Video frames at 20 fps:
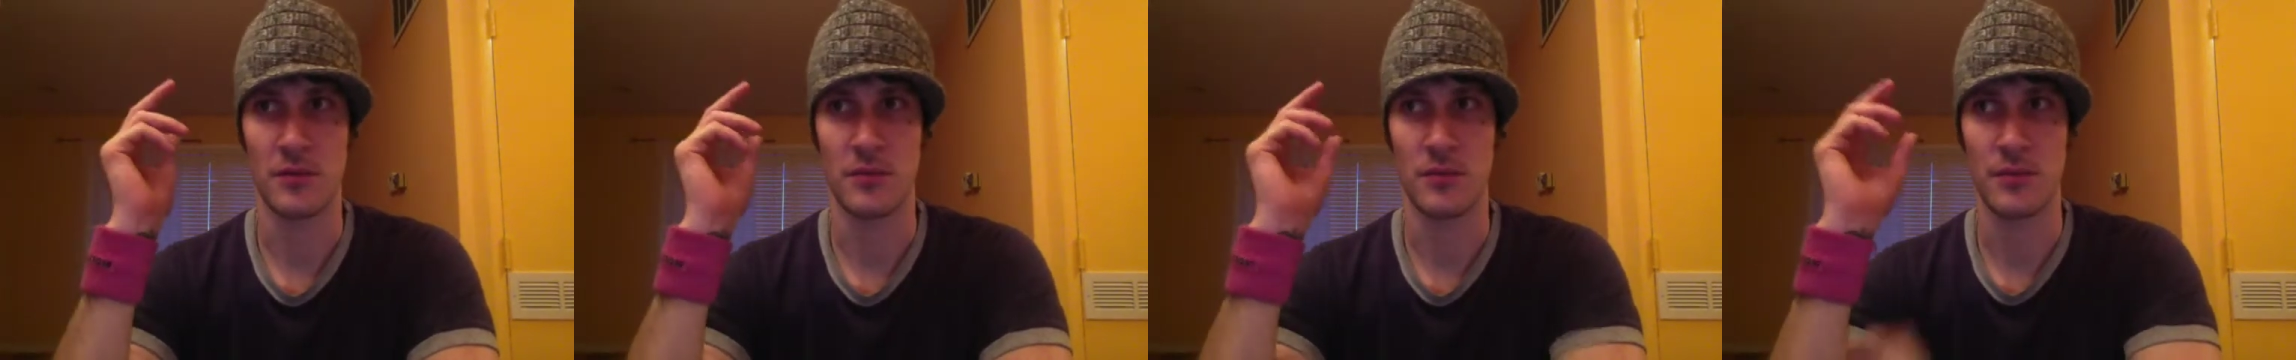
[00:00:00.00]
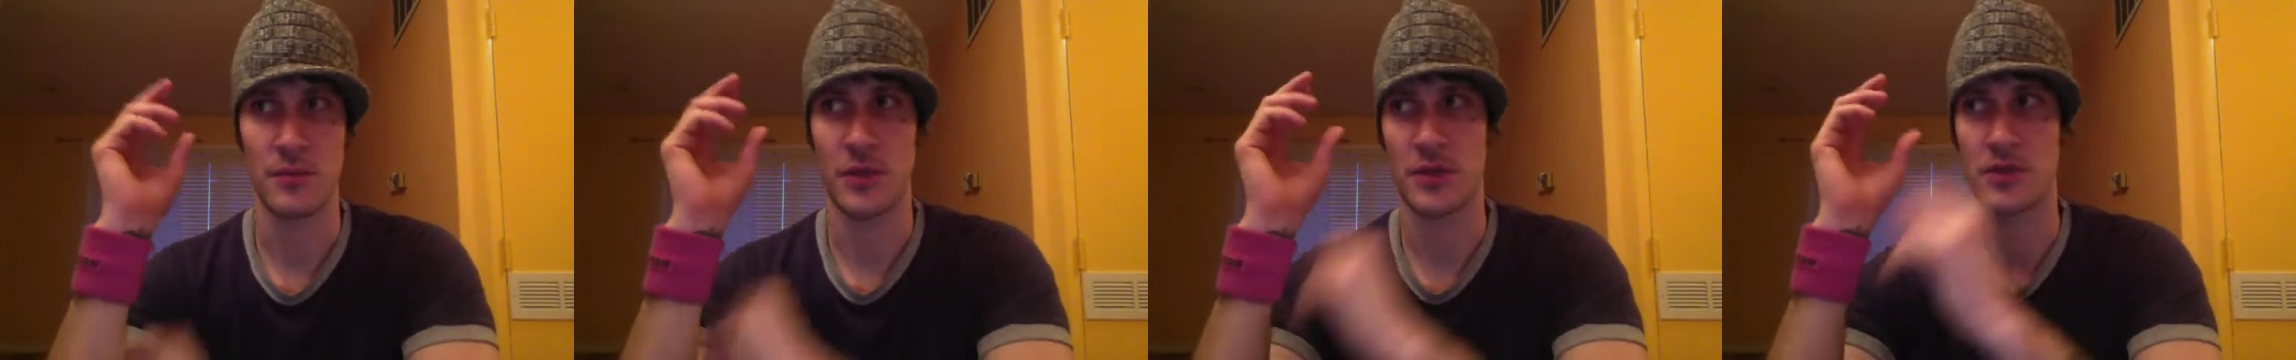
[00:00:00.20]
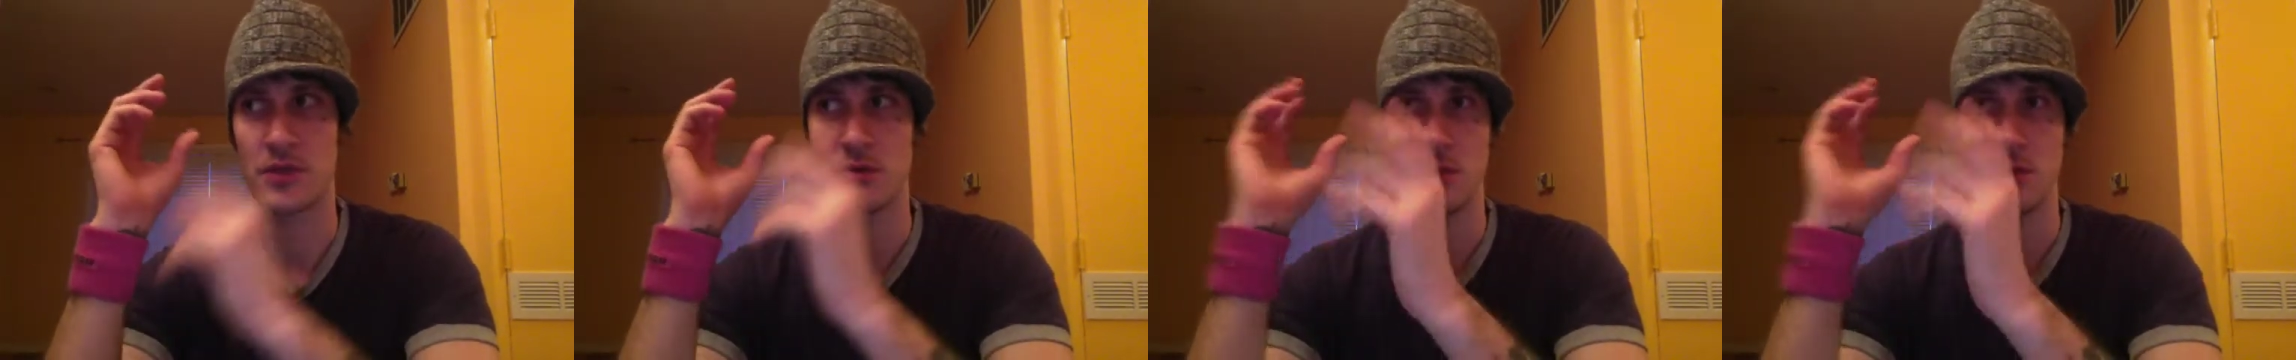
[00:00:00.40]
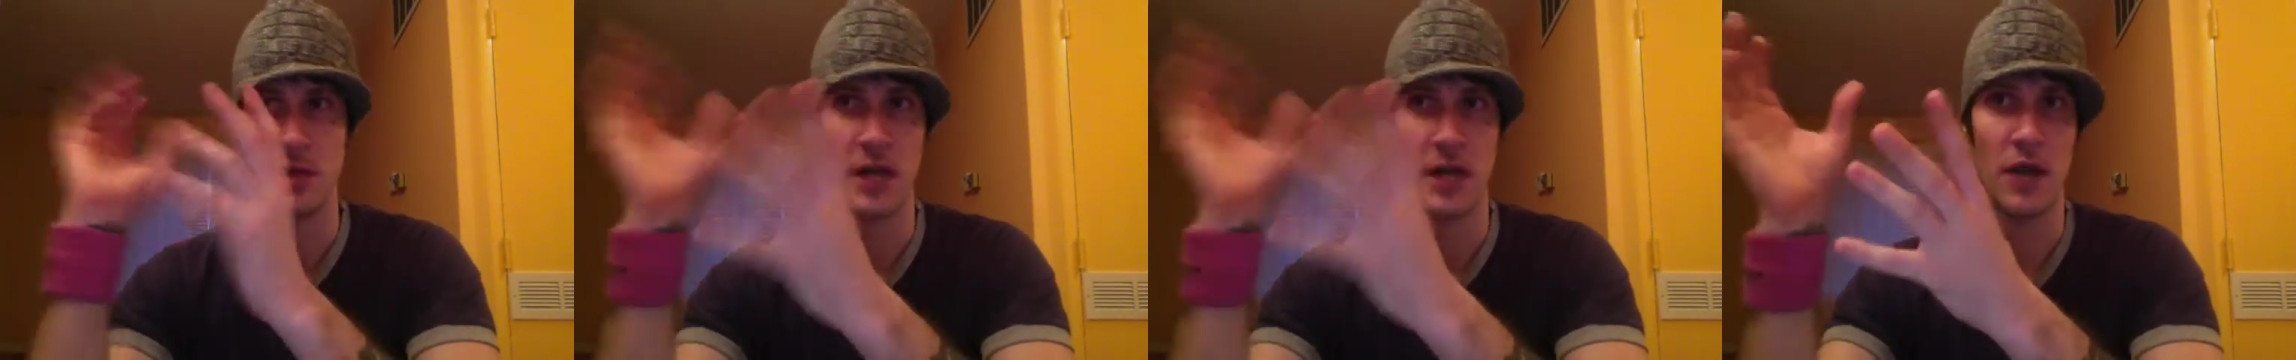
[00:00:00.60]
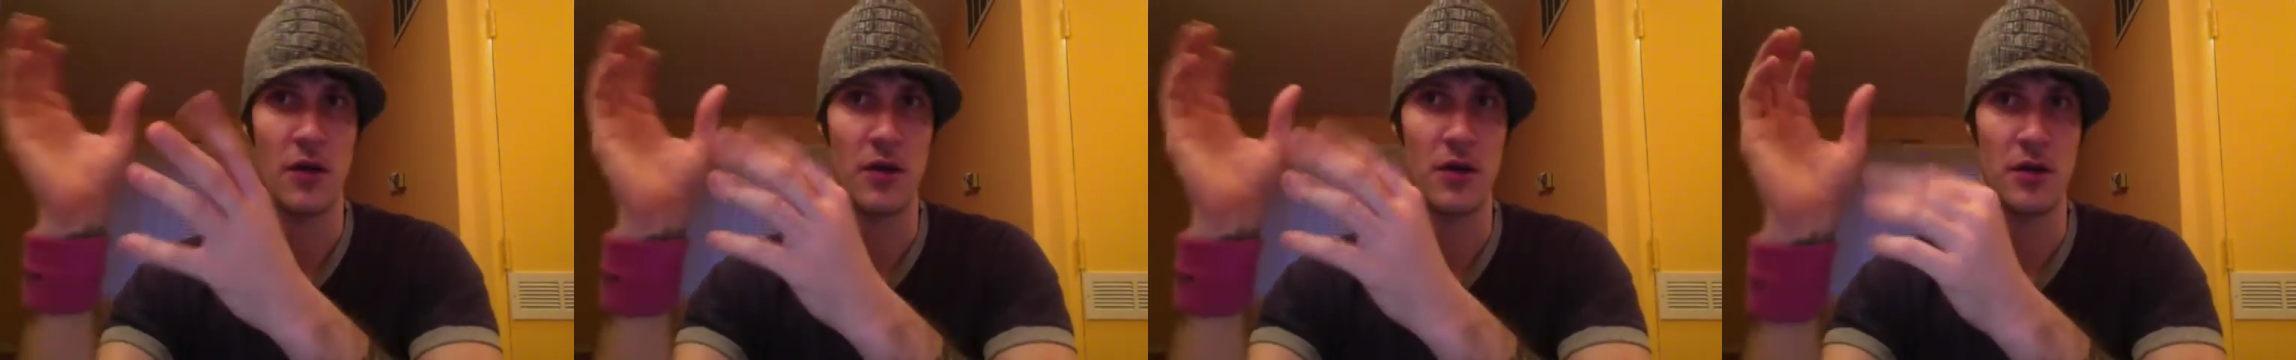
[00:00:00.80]
picture a
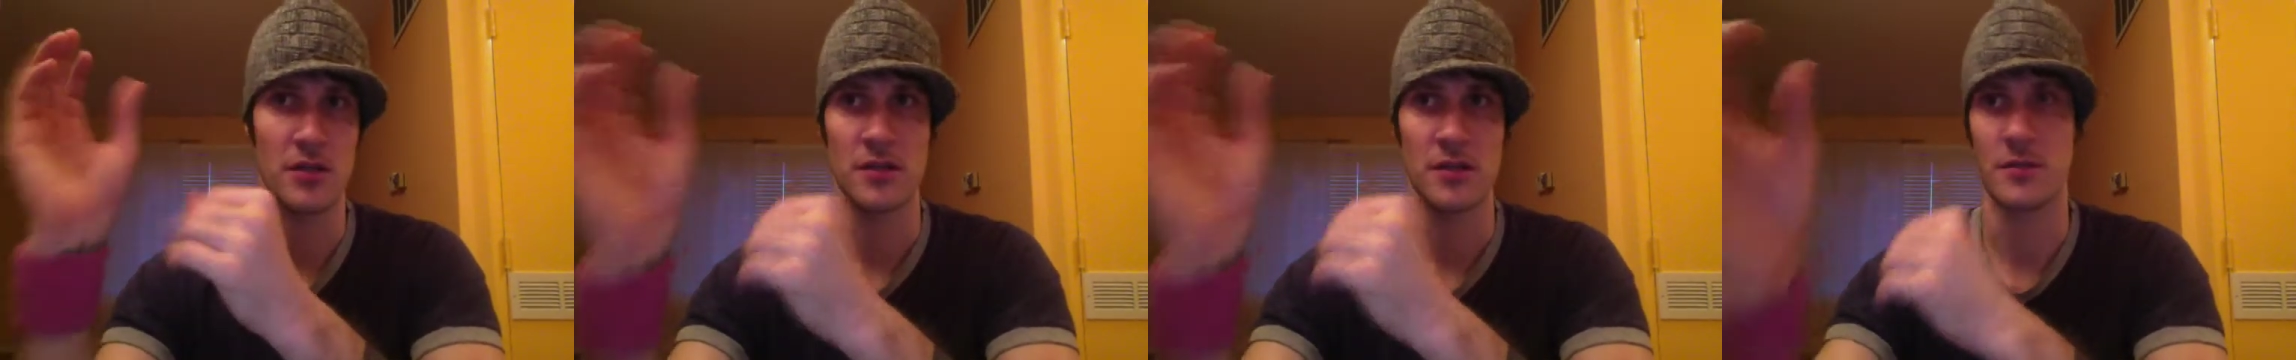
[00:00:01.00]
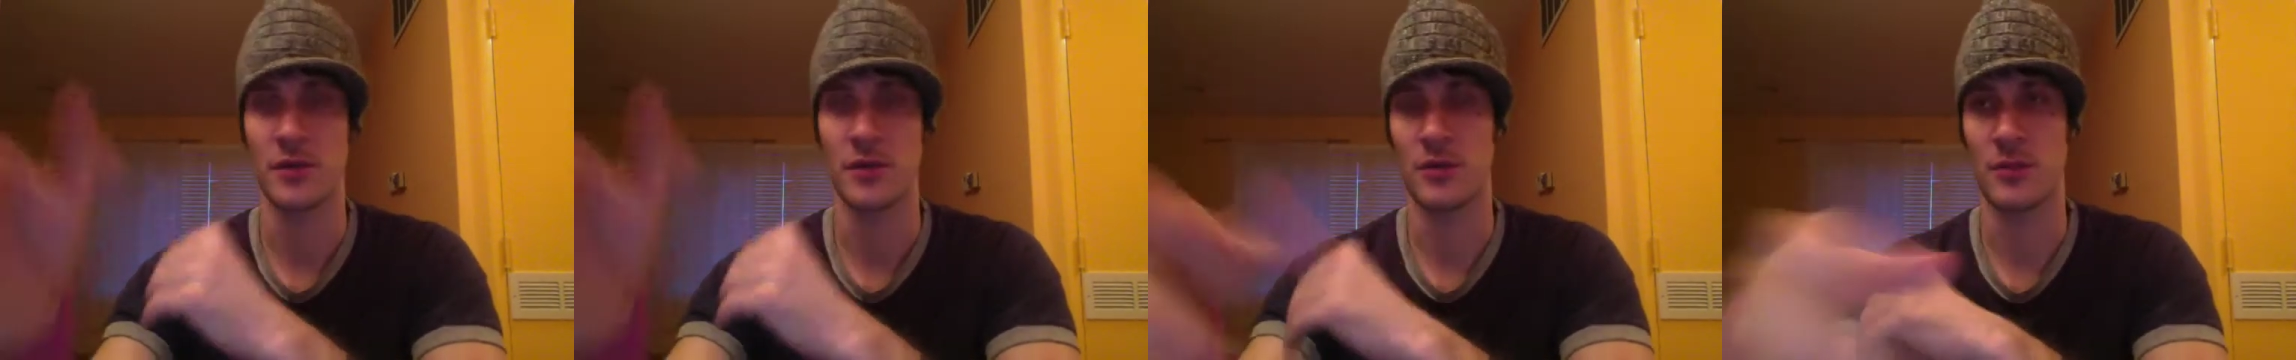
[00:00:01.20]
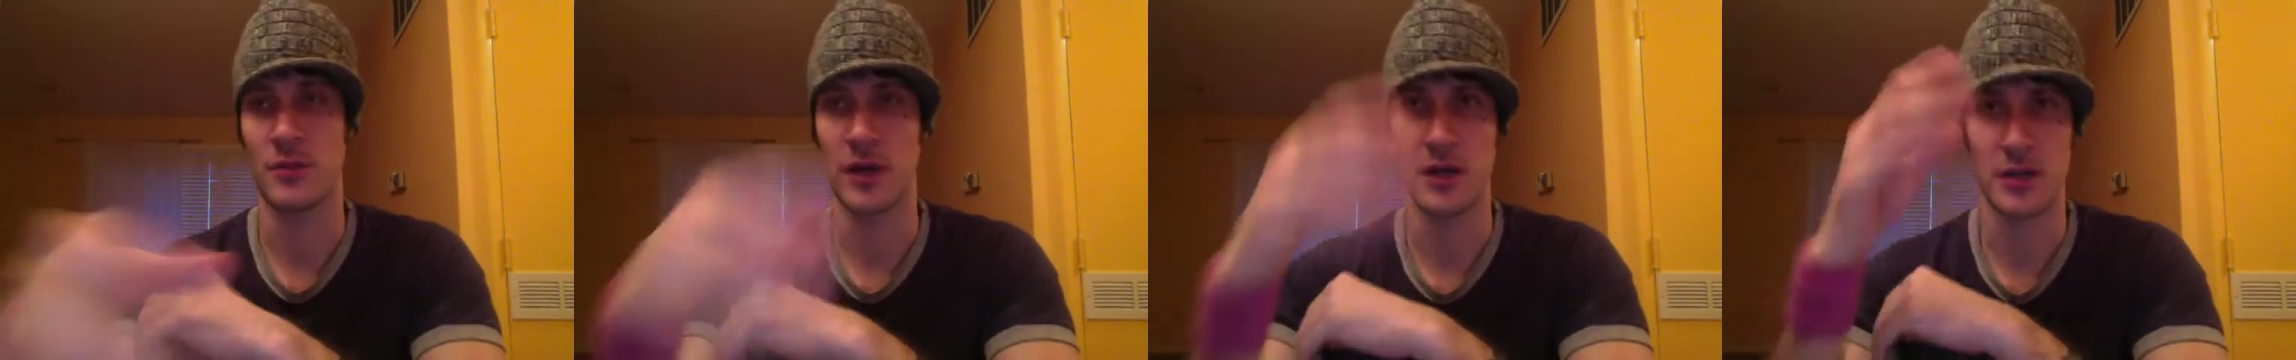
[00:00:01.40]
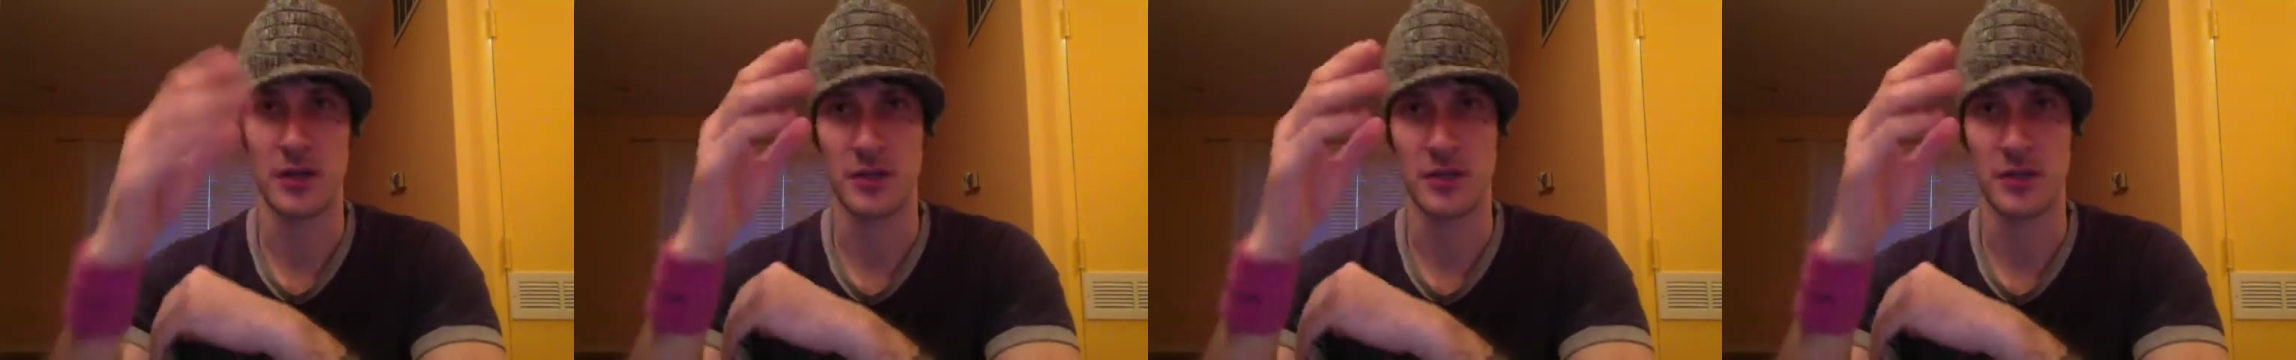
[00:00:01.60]
carrot, some of you might